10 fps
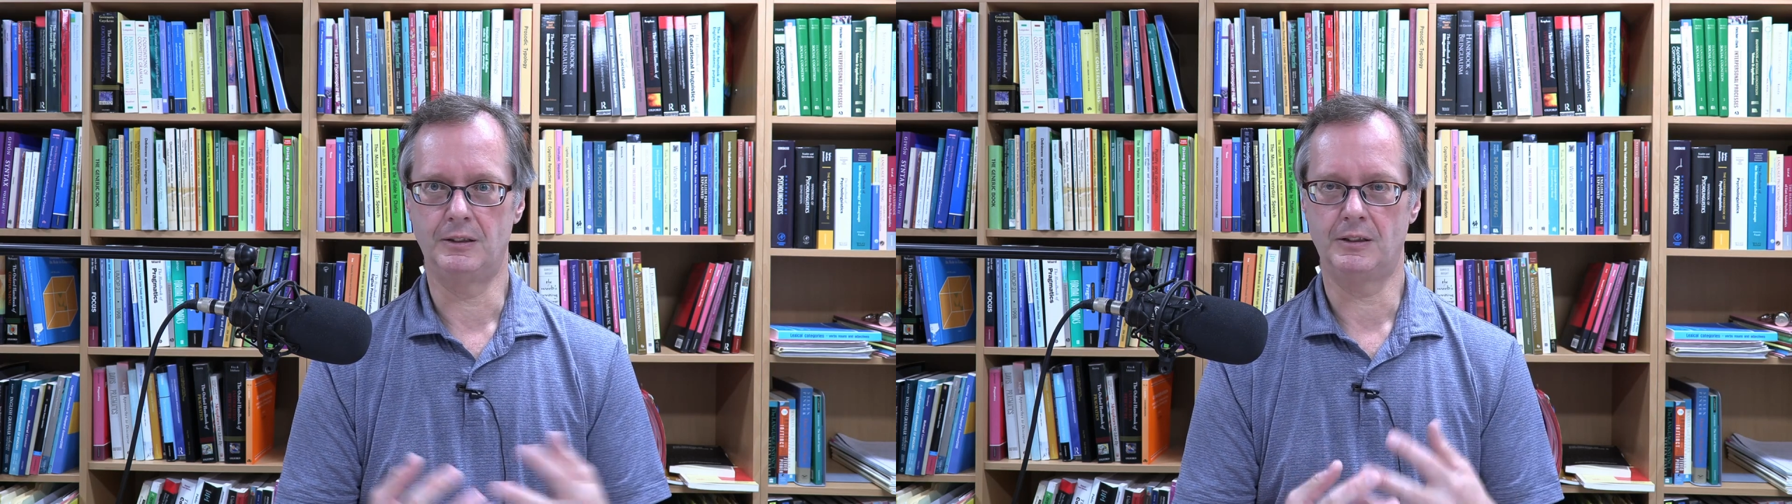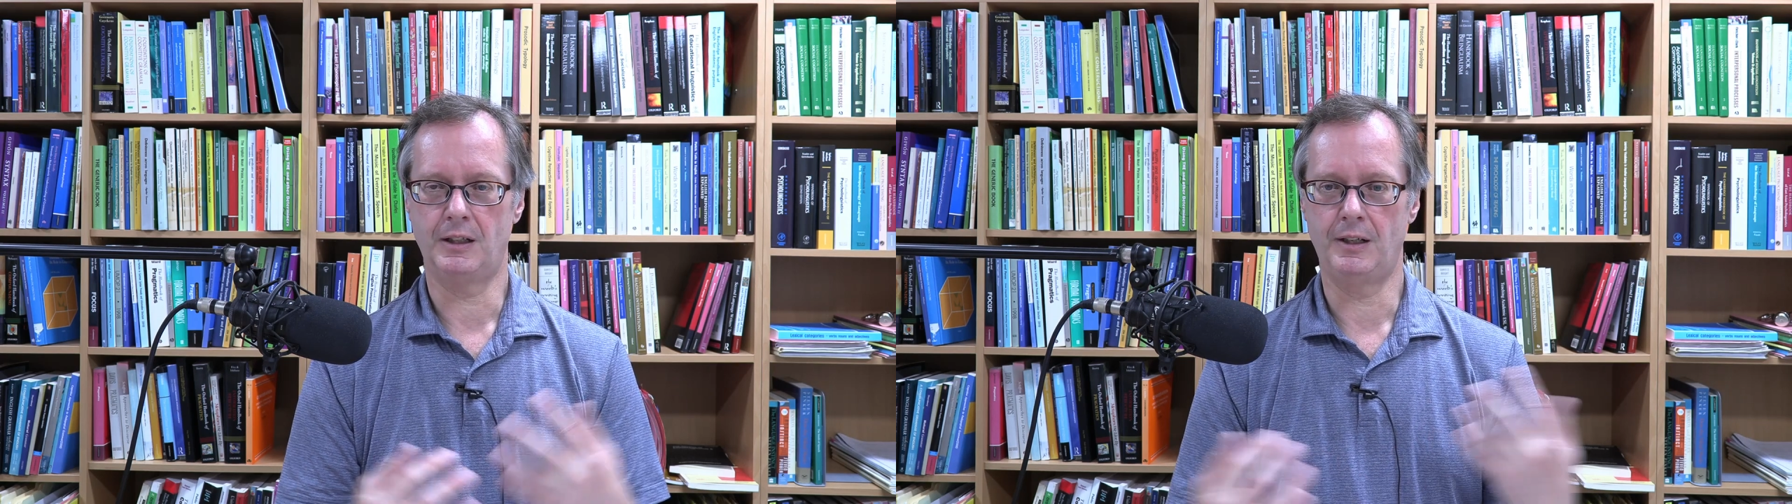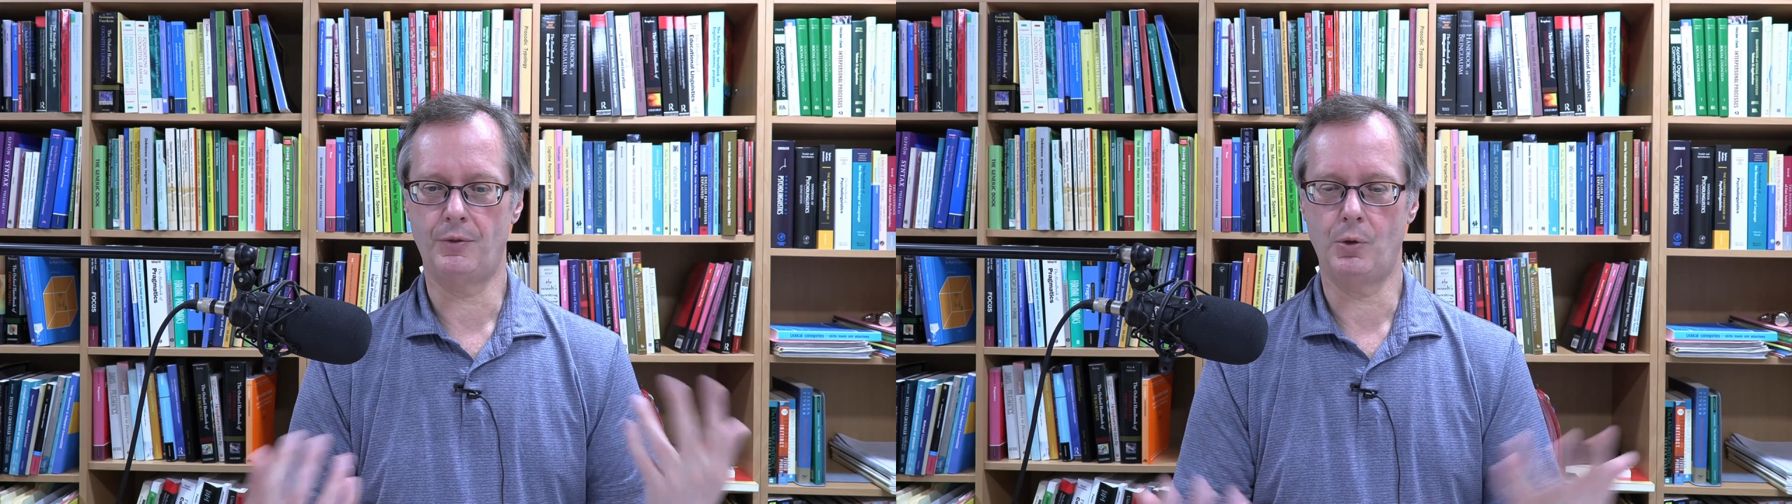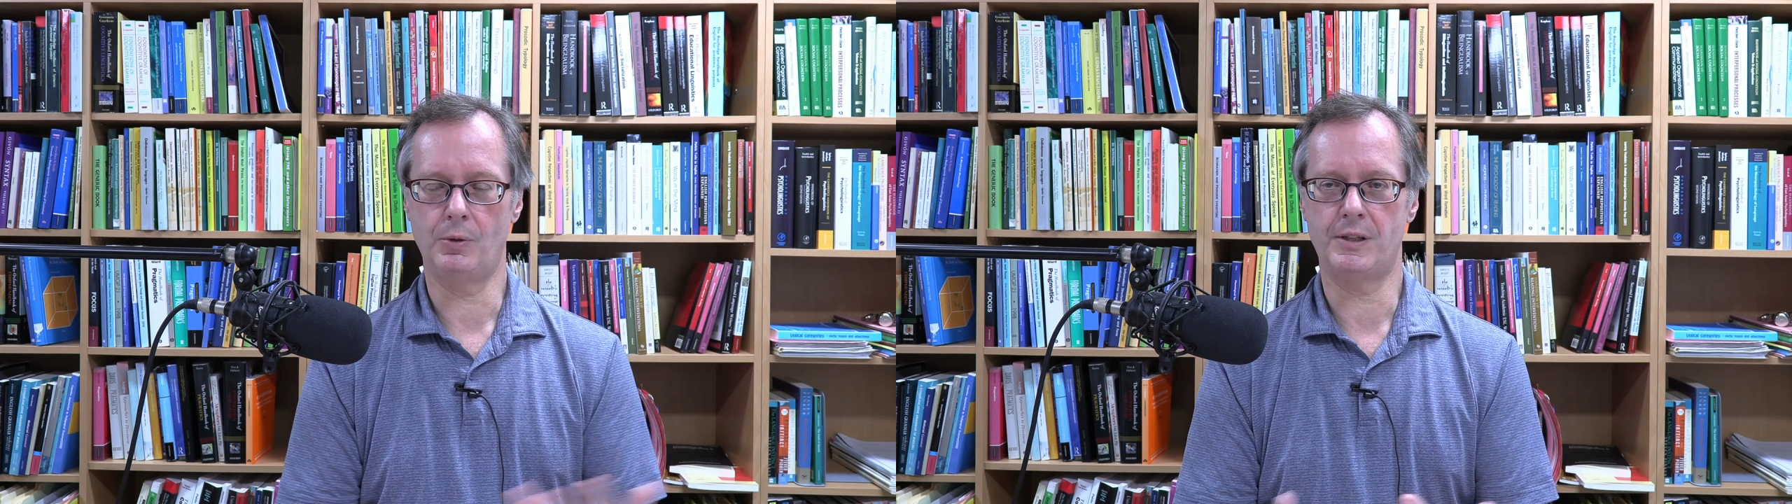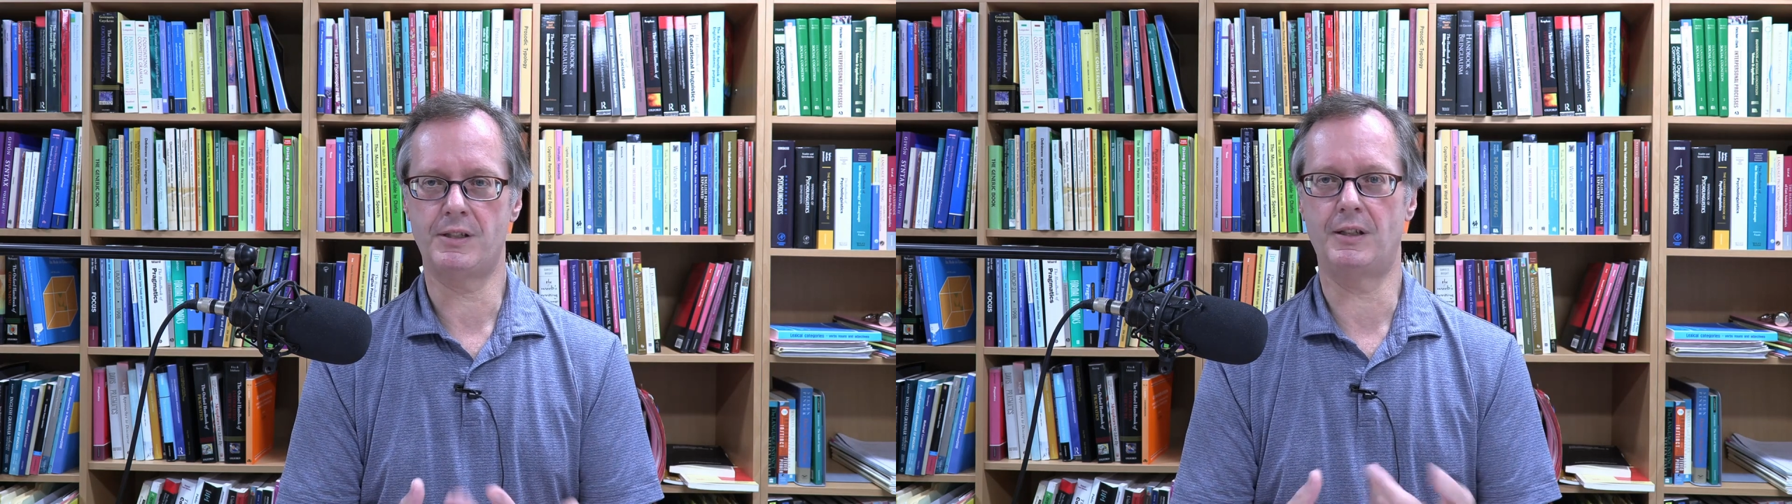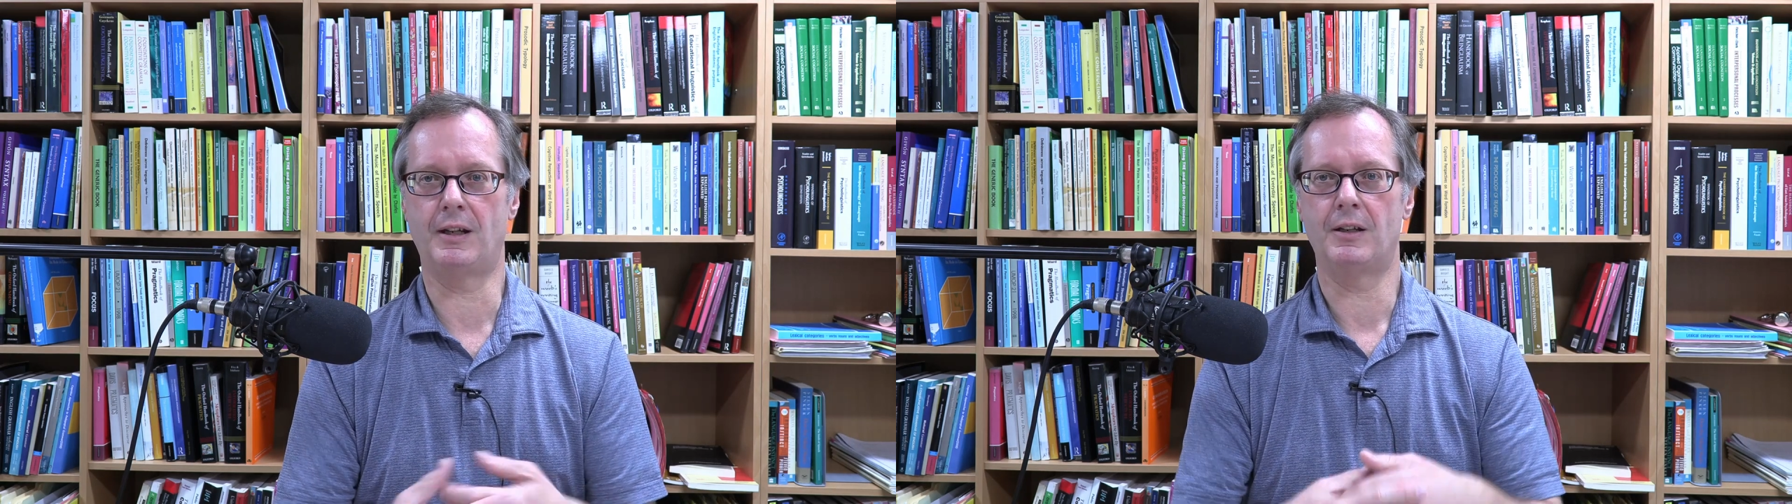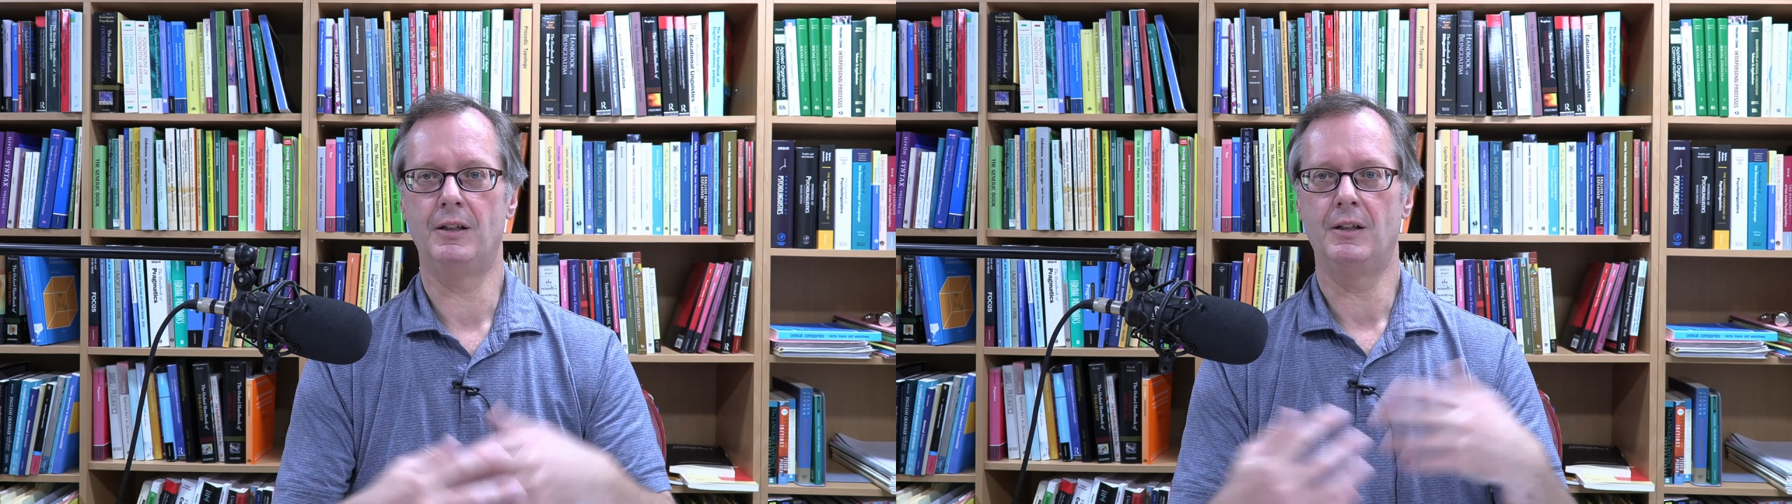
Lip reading: kind of holistic,